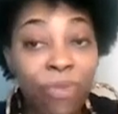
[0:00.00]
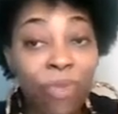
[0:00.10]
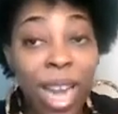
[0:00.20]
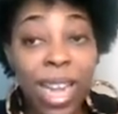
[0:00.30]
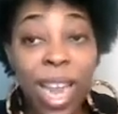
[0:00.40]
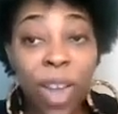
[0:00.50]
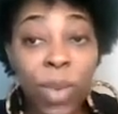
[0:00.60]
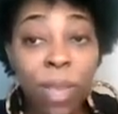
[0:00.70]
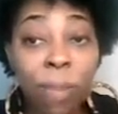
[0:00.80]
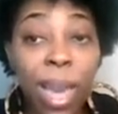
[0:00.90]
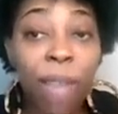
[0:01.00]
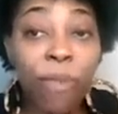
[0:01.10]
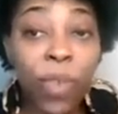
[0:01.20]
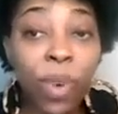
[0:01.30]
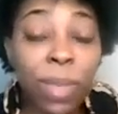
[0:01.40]
right now with the
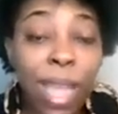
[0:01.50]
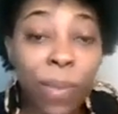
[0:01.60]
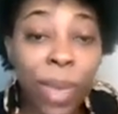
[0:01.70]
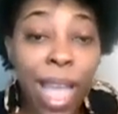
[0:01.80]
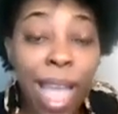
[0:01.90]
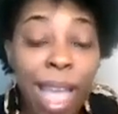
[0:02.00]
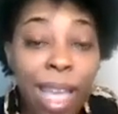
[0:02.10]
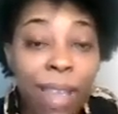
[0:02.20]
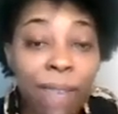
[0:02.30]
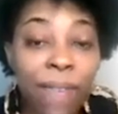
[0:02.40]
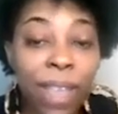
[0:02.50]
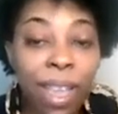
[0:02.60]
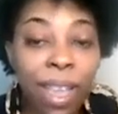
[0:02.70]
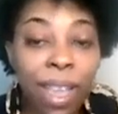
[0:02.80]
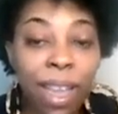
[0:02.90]
platforms that we have.
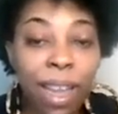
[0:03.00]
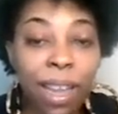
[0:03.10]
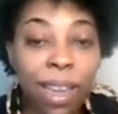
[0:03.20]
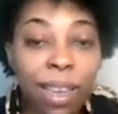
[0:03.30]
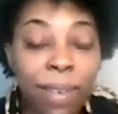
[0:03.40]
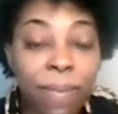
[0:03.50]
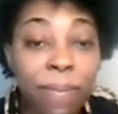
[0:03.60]
Uh,